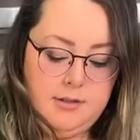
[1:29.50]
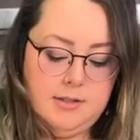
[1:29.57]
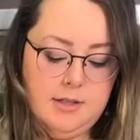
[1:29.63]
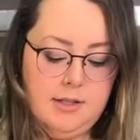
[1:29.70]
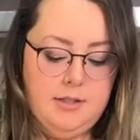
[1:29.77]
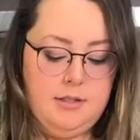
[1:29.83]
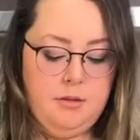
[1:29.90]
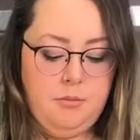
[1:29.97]

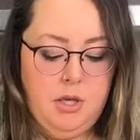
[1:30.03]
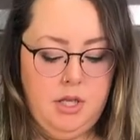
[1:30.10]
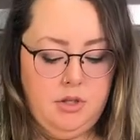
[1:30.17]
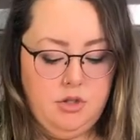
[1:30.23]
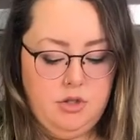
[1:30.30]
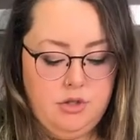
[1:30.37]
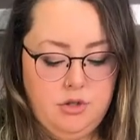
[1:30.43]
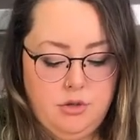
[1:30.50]
slice them
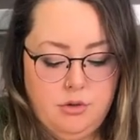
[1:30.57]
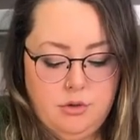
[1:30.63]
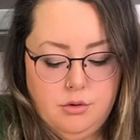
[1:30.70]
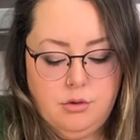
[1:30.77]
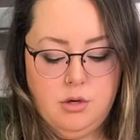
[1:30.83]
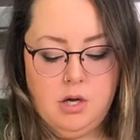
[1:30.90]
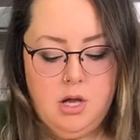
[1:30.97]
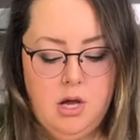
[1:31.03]

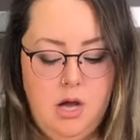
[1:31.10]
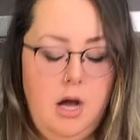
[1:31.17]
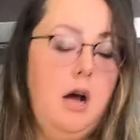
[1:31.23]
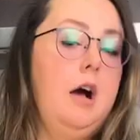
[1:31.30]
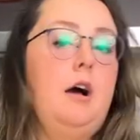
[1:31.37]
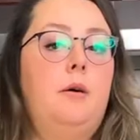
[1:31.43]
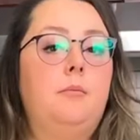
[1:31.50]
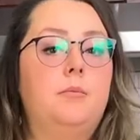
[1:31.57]
into
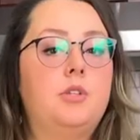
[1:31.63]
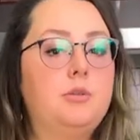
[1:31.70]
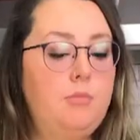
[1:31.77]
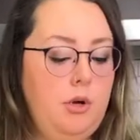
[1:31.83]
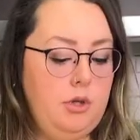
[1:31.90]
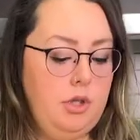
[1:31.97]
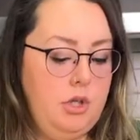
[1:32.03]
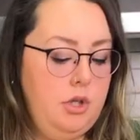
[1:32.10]

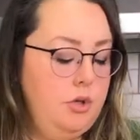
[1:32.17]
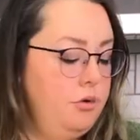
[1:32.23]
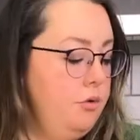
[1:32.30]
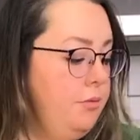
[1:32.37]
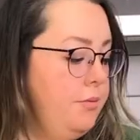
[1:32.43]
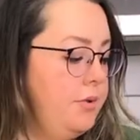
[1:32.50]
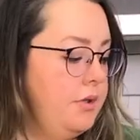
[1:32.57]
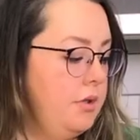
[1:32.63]
small
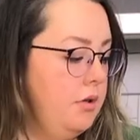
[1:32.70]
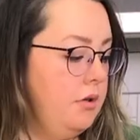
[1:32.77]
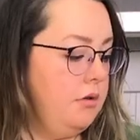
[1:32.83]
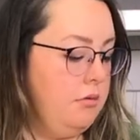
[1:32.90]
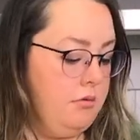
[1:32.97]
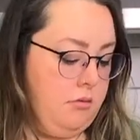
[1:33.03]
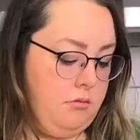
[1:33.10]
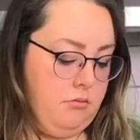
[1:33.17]
cubes,
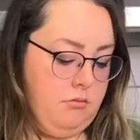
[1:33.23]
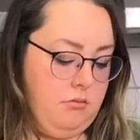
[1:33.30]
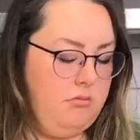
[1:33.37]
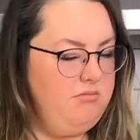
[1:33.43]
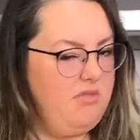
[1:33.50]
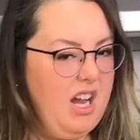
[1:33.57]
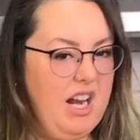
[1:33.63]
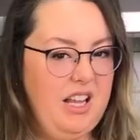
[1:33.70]

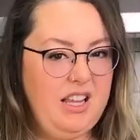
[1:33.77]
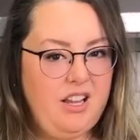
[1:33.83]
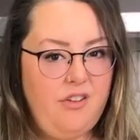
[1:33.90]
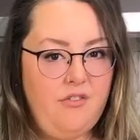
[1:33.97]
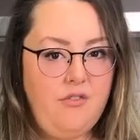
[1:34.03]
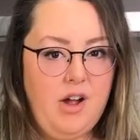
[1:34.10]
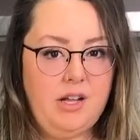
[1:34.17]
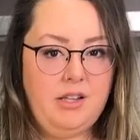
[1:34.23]
kind of like
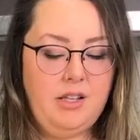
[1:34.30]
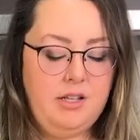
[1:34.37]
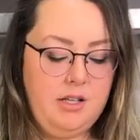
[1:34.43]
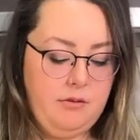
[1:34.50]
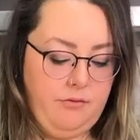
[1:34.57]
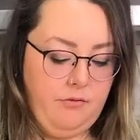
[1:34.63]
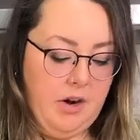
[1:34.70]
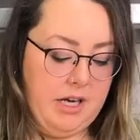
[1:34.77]

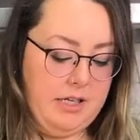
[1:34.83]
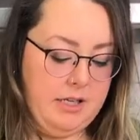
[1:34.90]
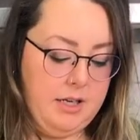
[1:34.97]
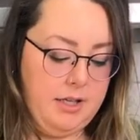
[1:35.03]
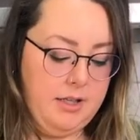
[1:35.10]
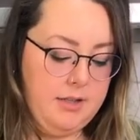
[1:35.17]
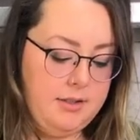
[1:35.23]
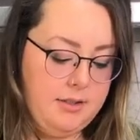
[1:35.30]
a fine
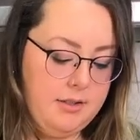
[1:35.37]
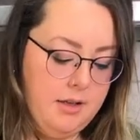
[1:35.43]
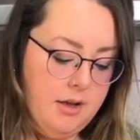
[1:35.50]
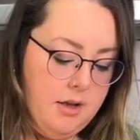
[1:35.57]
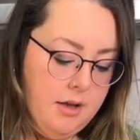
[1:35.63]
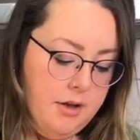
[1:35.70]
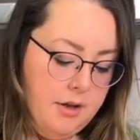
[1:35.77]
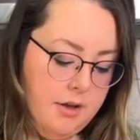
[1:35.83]
dice.
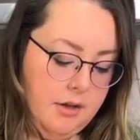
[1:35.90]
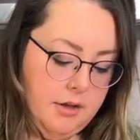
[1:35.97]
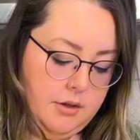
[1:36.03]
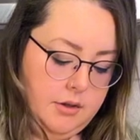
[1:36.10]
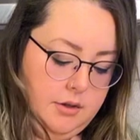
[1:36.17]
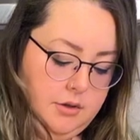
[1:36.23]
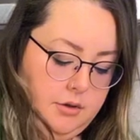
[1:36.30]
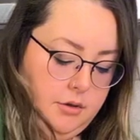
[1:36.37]

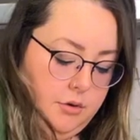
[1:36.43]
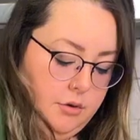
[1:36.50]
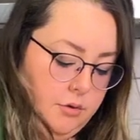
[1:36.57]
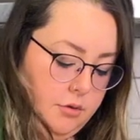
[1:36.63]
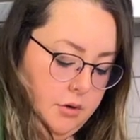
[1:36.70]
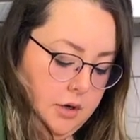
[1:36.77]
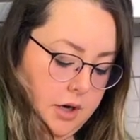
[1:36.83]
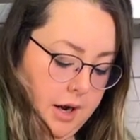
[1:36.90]

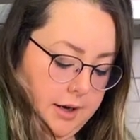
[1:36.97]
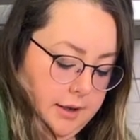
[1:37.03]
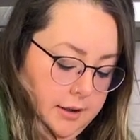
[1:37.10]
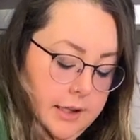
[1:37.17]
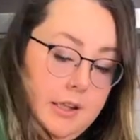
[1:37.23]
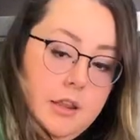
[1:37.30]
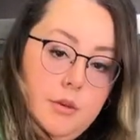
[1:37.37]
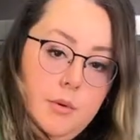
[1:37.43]
So cut it
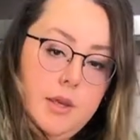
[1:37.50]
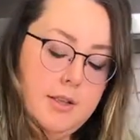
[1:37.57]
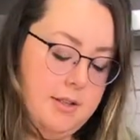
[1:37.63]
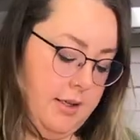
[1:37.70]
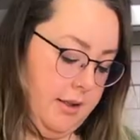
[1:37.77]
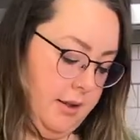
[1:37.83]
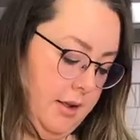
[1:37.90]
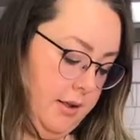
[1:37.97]
lengthways
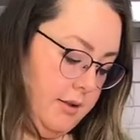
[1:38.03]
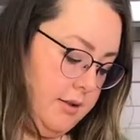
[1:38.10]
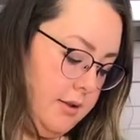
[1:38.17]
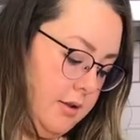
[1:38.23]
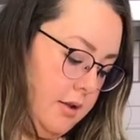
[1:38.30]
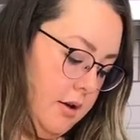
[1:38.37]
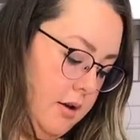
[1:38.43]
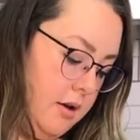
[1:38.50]
like
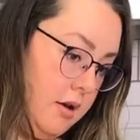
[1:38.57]
this